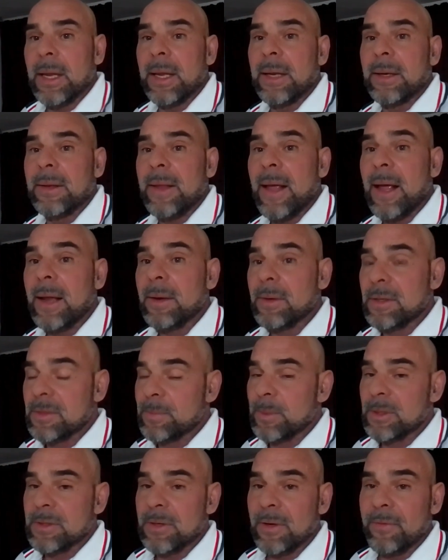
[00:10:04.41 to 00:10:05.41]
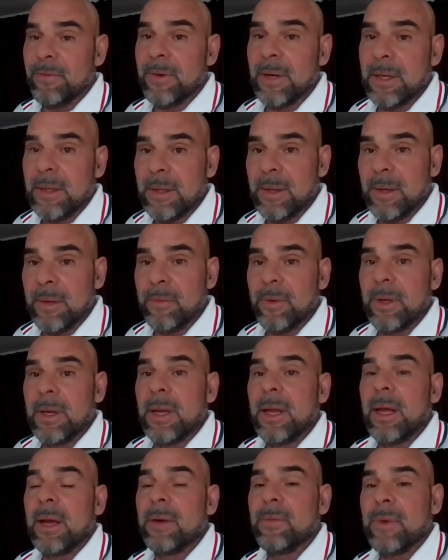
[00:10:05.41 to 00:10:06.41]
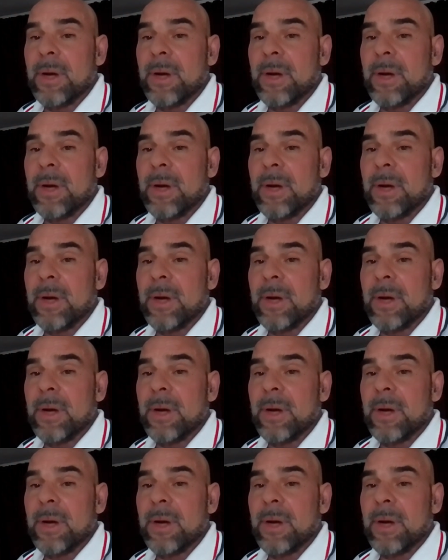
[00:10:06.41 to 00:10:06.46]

and that specifically in